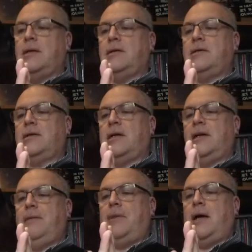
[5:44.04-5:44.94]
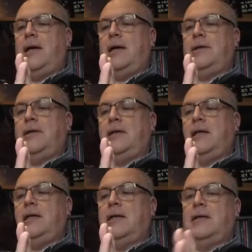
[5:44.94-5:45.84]
Slightly paler than
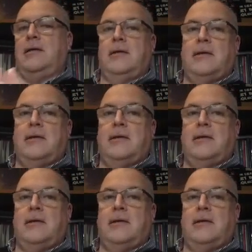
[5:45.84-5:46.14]
the